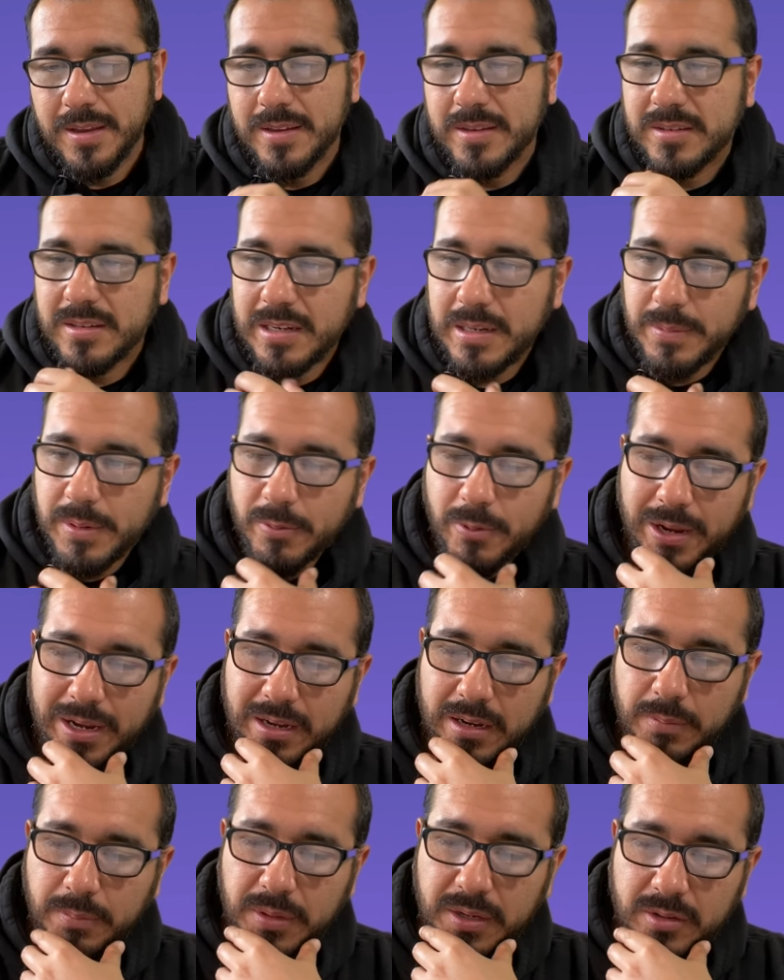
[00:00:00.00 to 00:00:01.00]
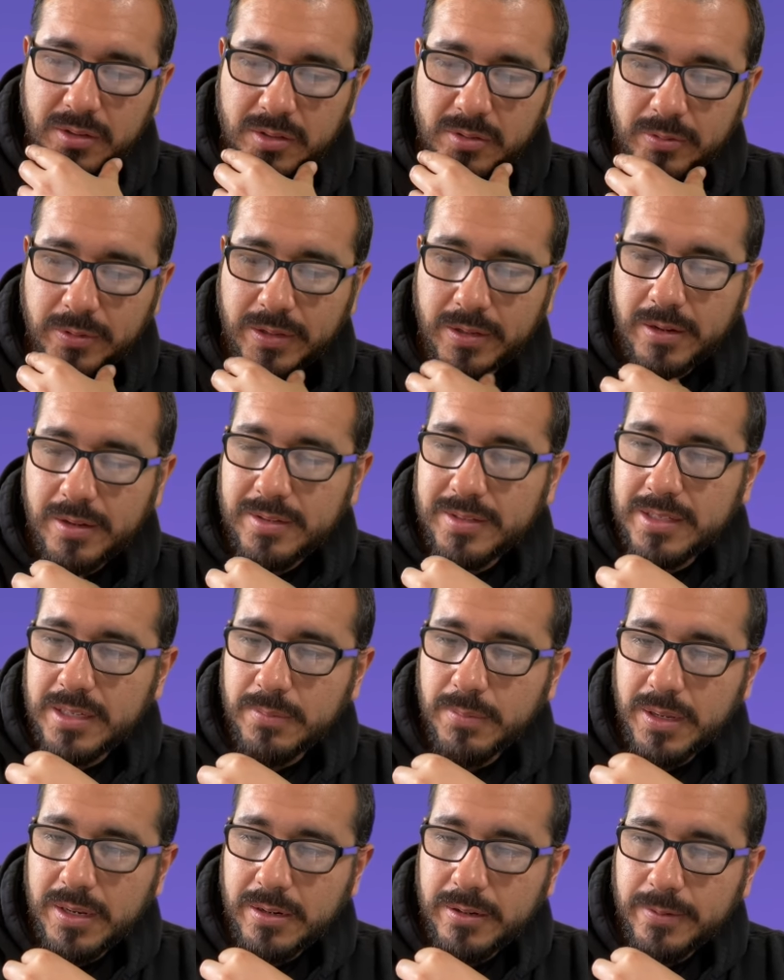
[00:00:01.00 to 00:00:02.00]
So let me write it up here so we could all see
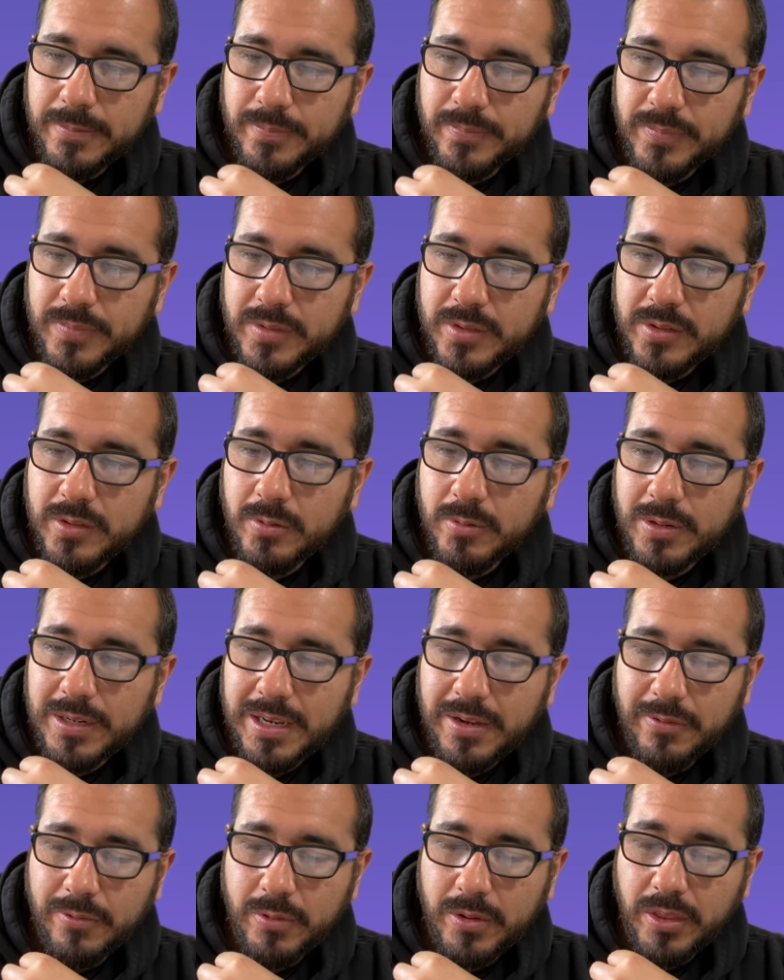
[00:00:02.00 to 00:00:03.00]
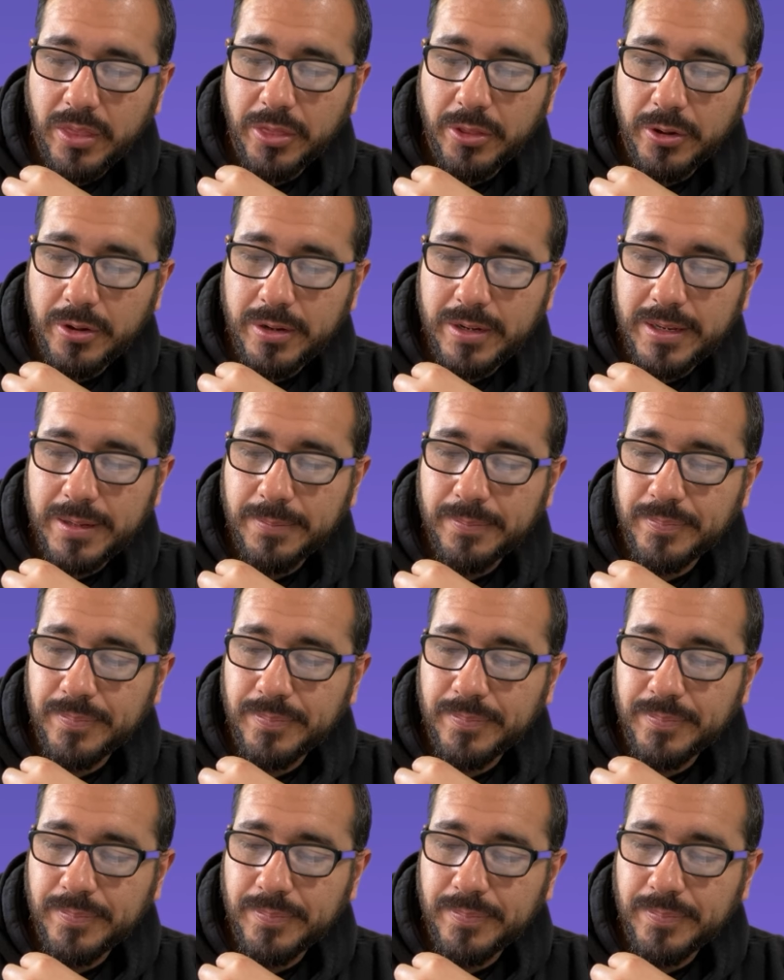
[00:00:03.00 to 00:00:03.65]
better. So we're left with 30